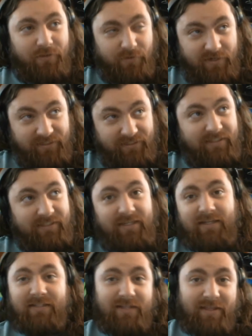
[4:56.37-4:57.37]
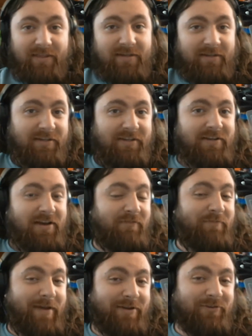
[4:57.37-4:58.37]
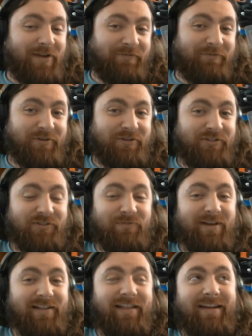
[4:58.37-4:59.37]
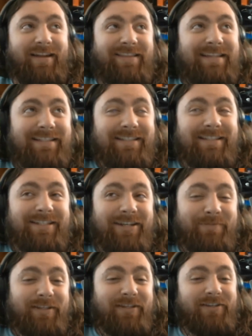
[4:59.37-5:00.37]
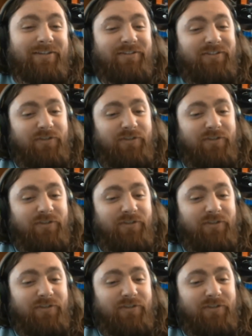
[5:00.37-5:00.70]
36 gigs, I think, of Minecraft footage as well, and I think it's legitimately good.